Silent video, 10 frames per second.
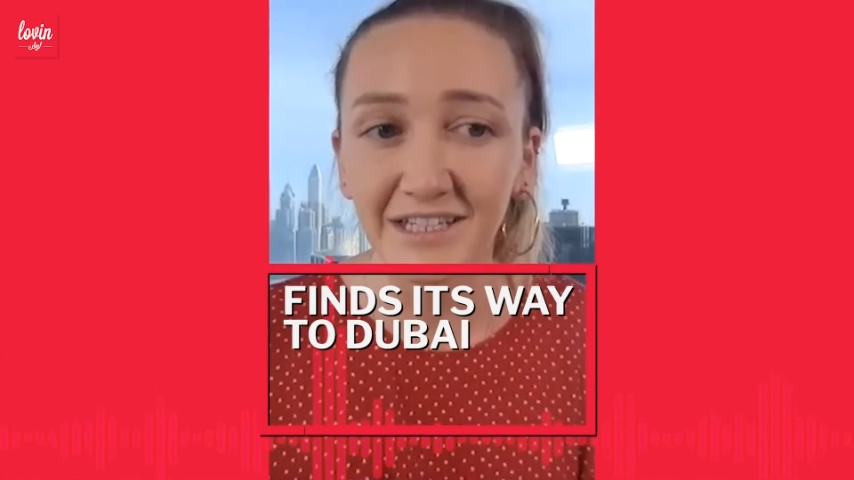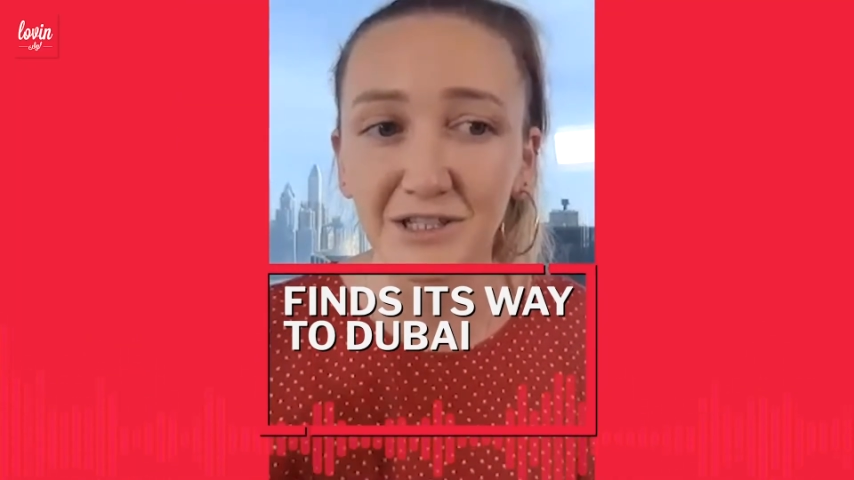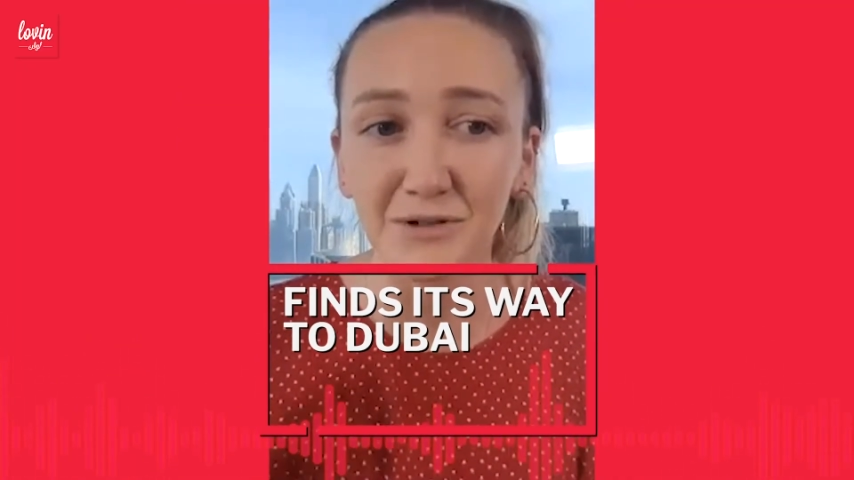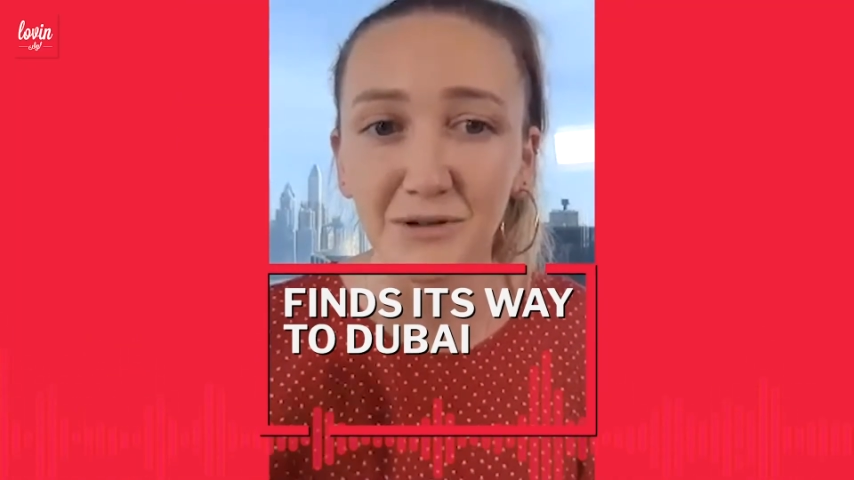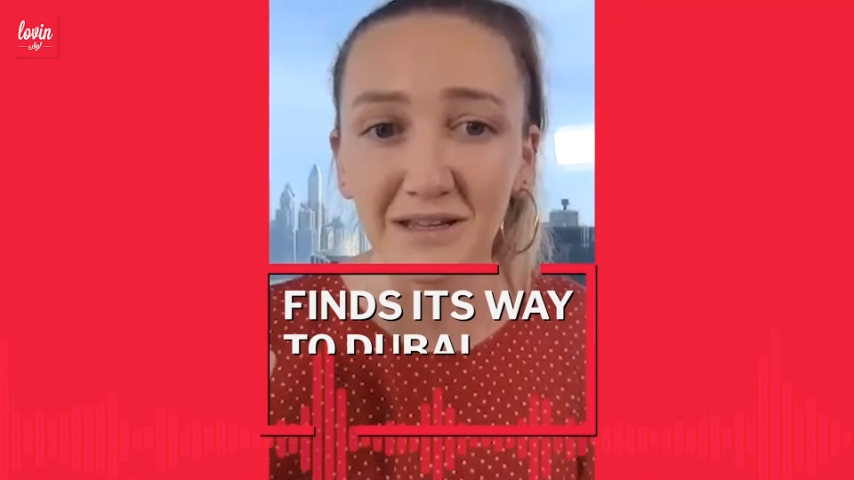
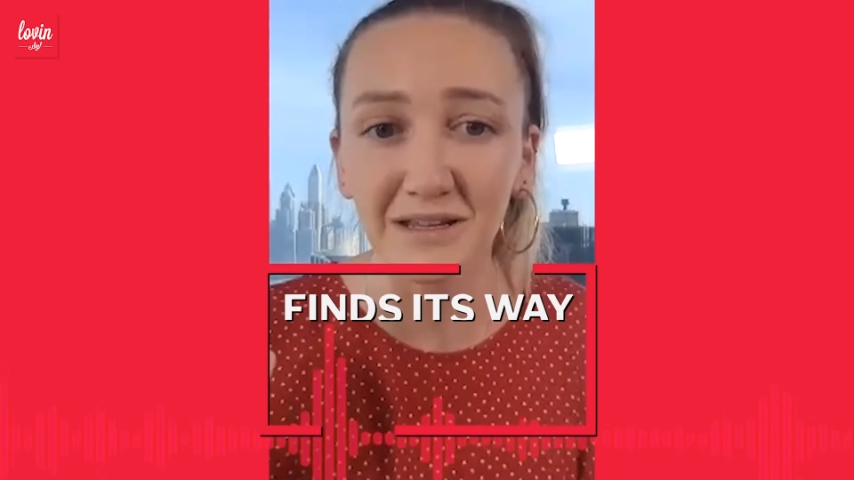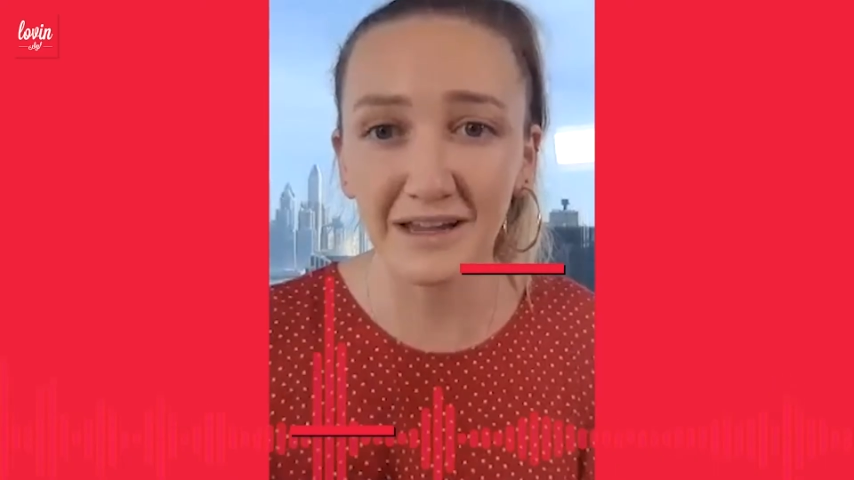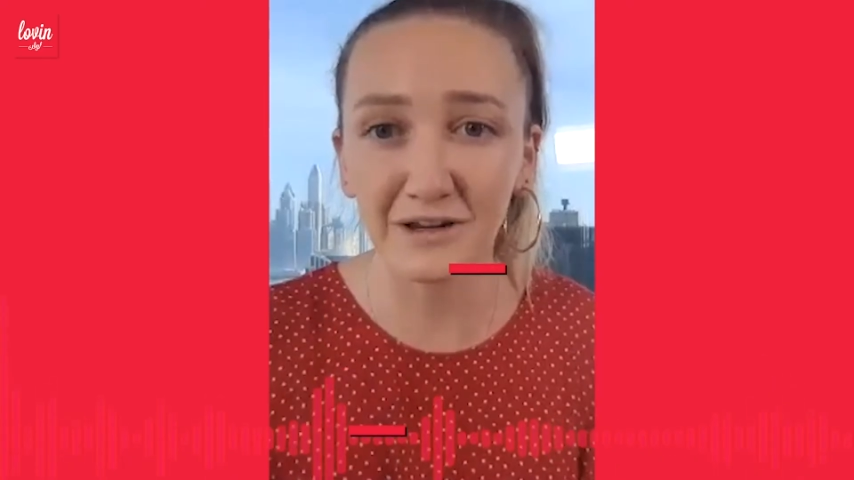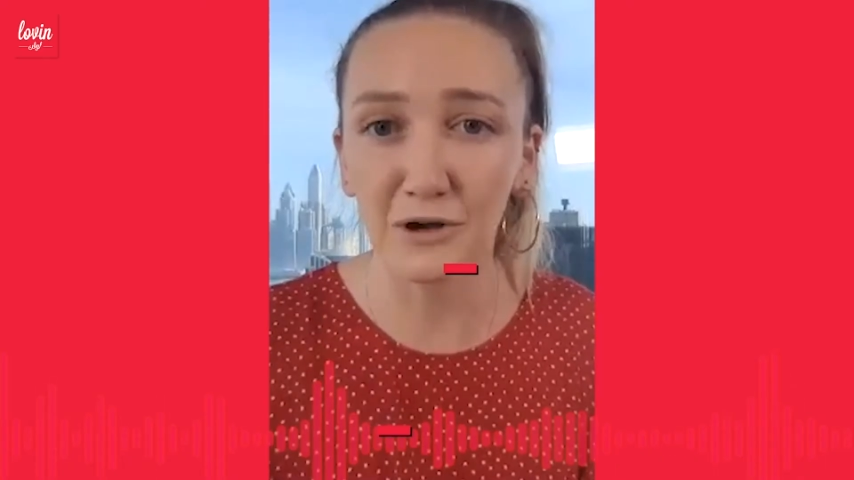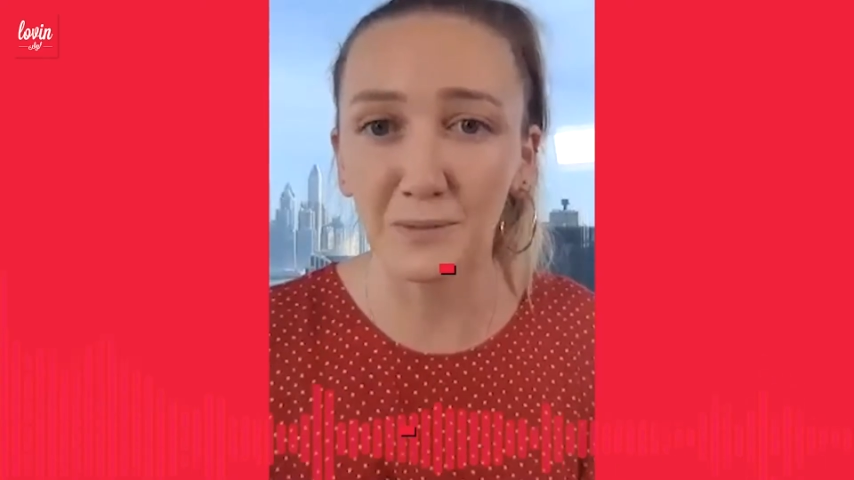doing
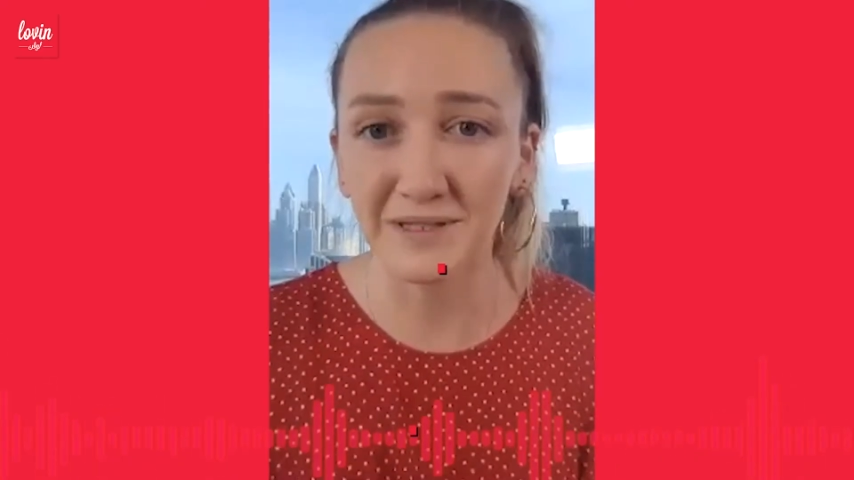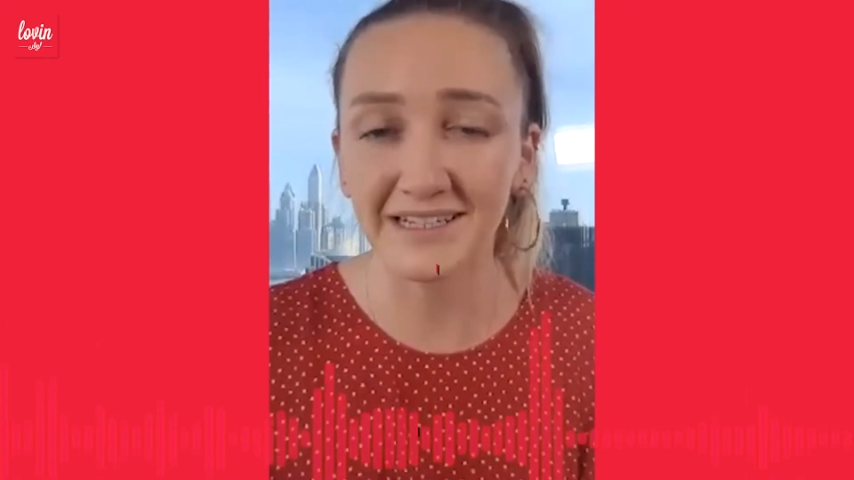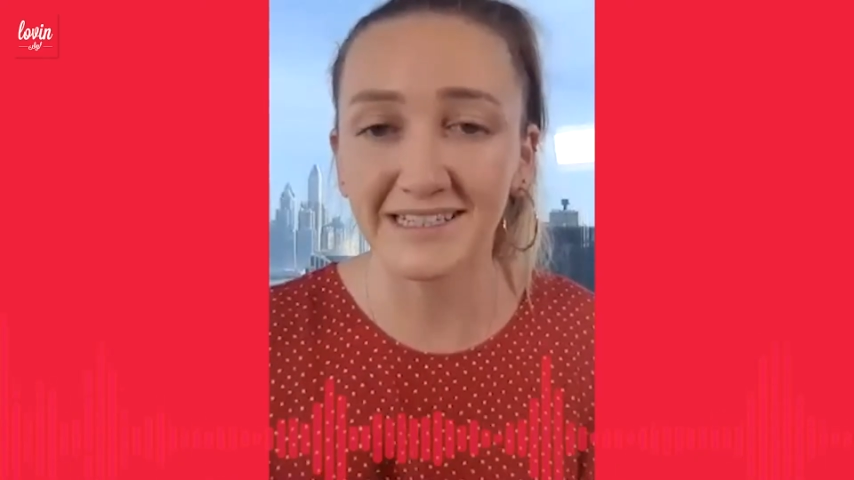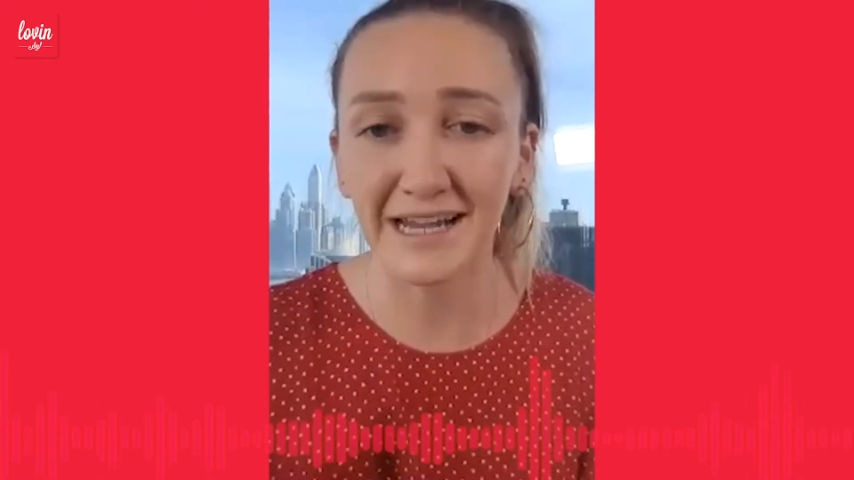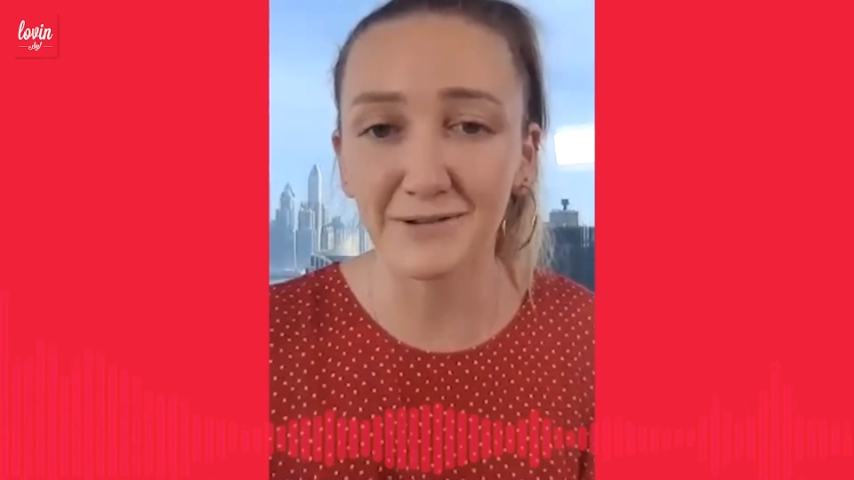an
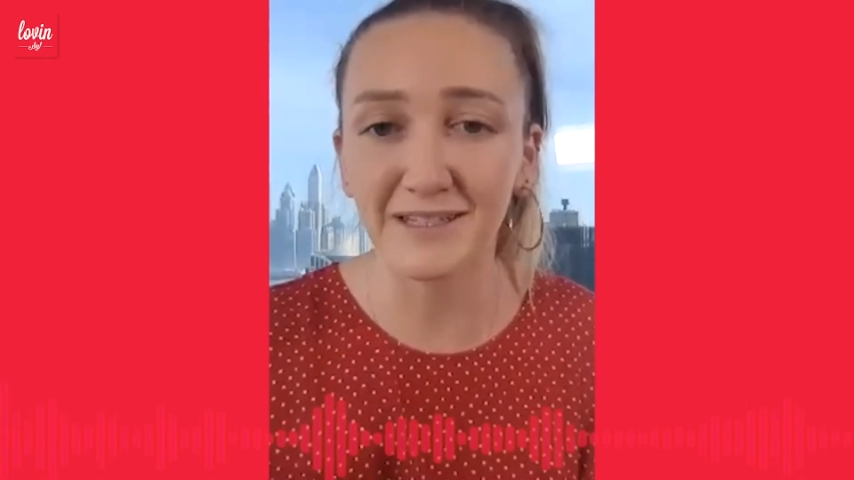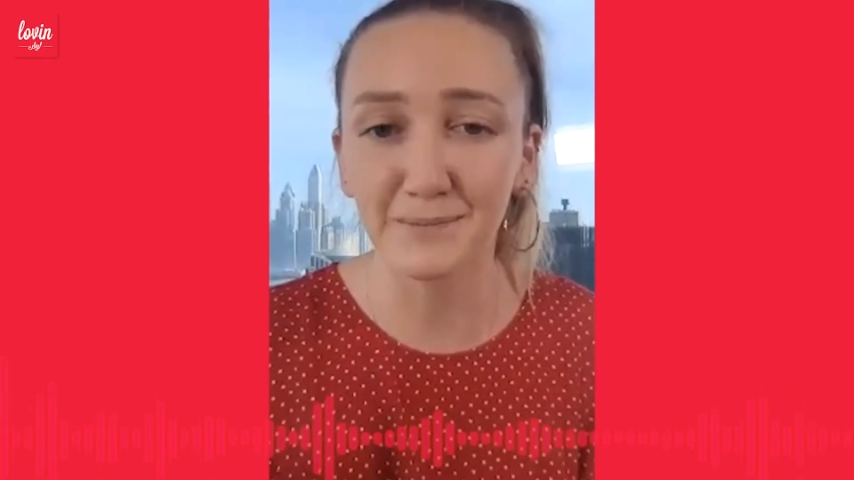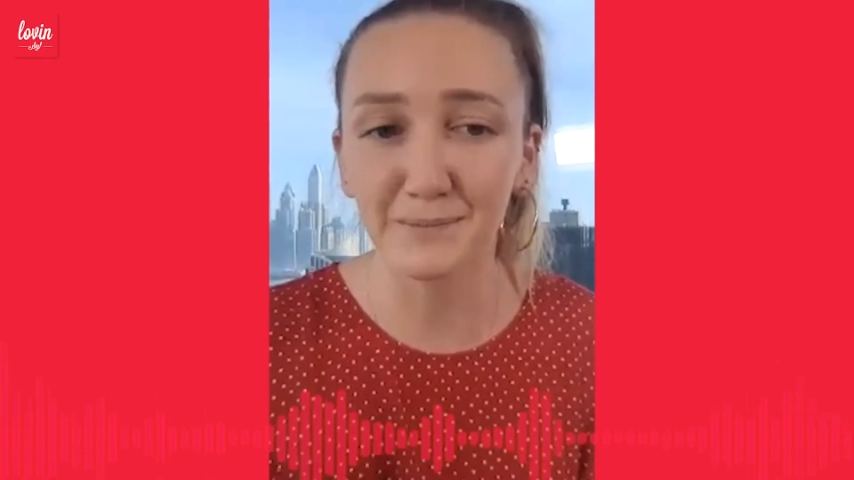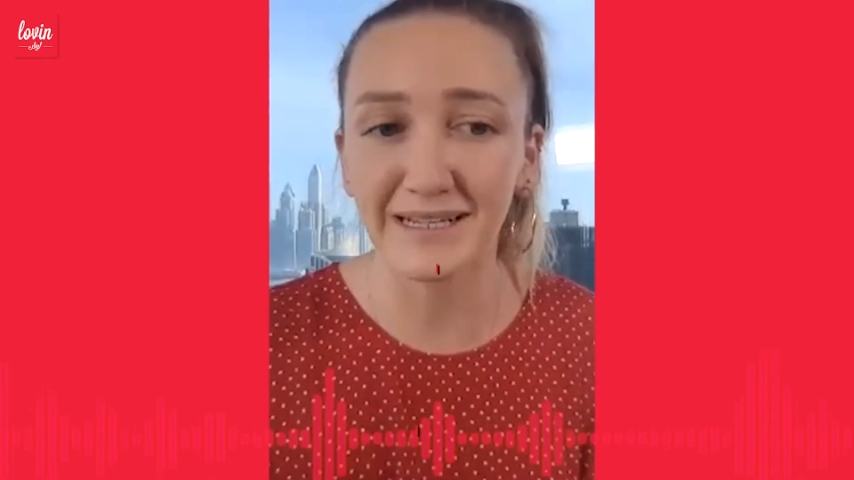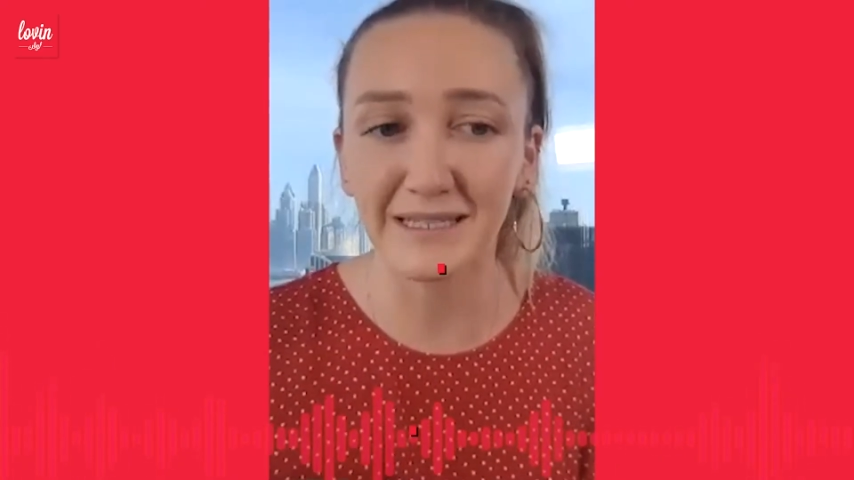upside down
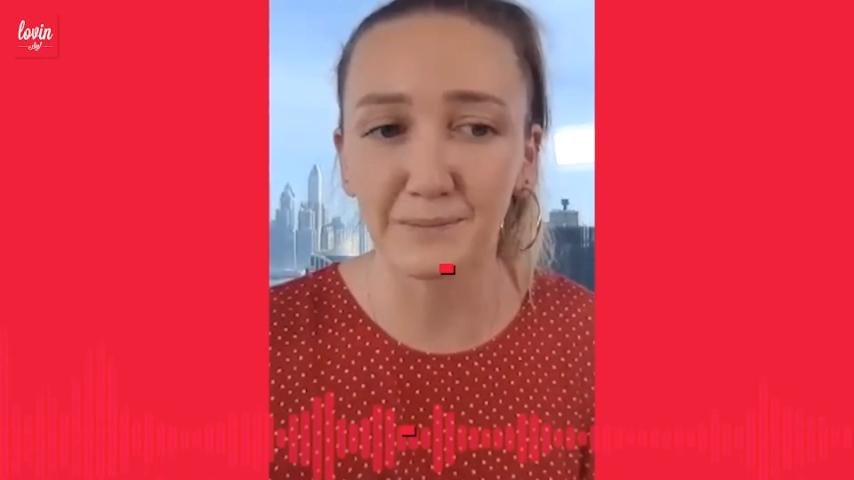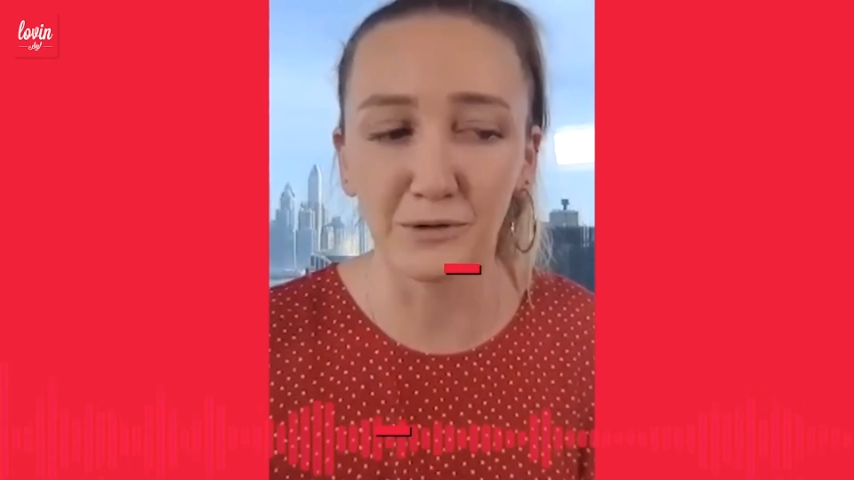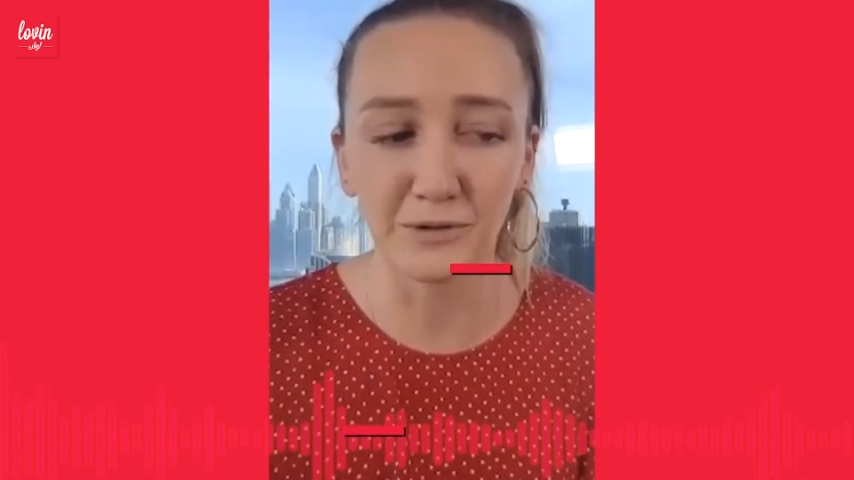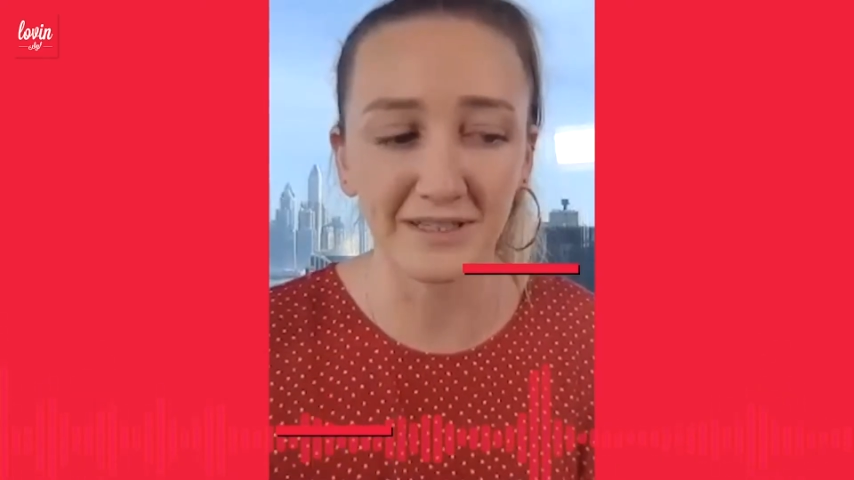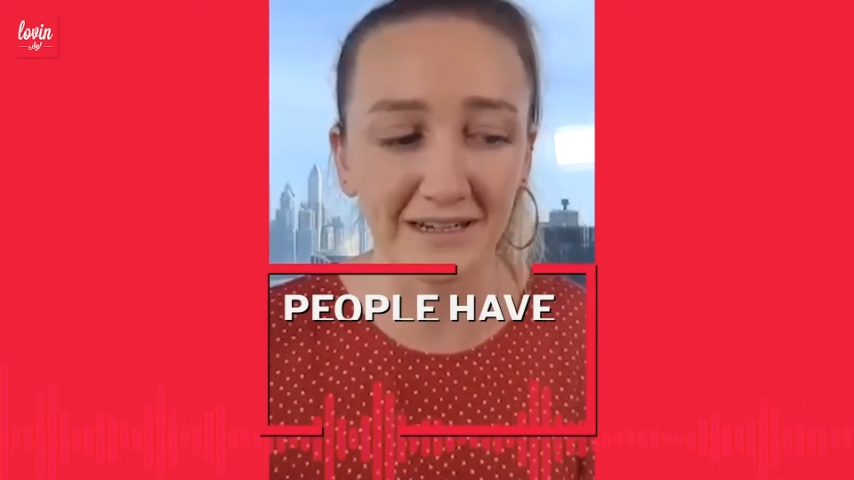splits post.